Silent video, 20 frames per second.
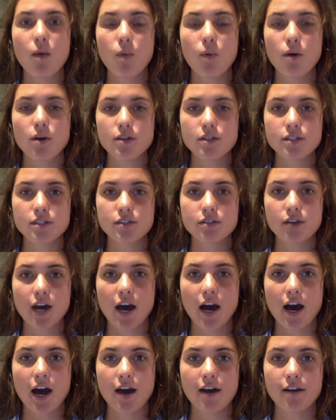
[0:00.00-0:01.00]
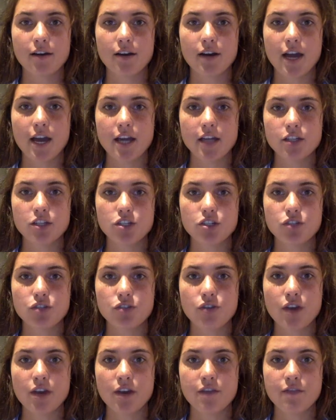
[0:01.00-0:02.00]
wants to hire
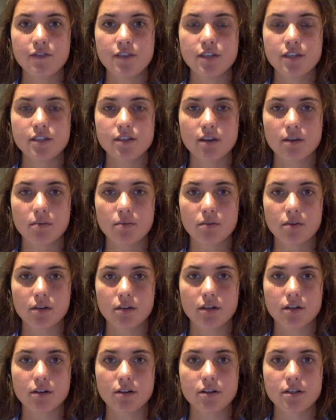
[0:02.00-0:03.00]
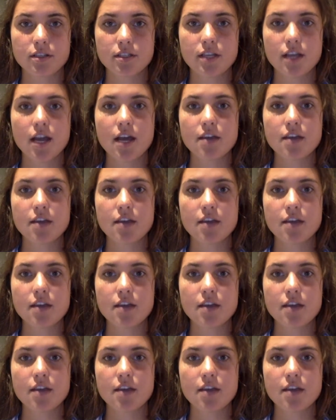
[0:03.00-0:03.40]
H-2A visa workers,